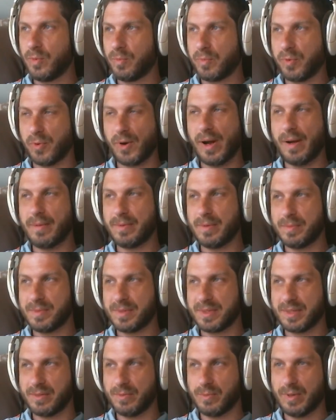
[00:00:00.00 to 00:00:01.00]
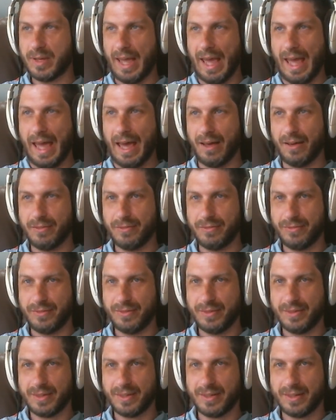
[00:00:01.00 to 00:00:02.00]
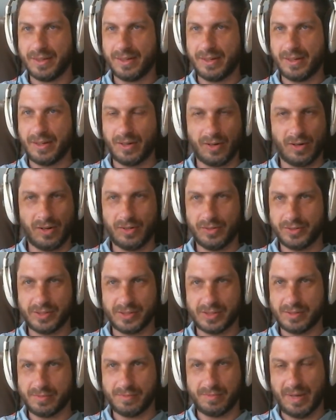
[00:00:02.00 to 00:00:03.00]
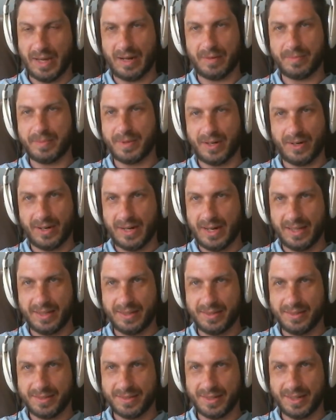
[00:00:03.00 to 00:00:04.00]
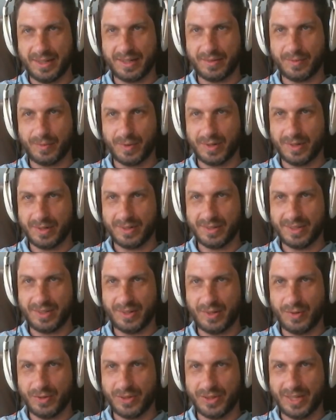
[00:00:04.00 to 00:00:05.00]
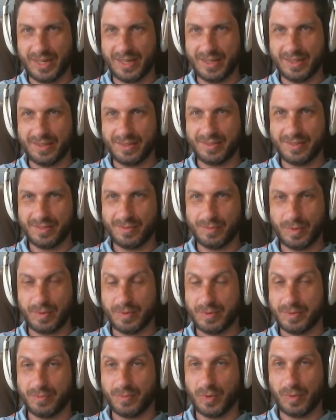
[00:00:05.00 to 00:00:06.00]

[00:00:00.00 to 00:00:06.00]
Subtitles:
problems that we have are all just made up in our heads. Like, the whole thing is we're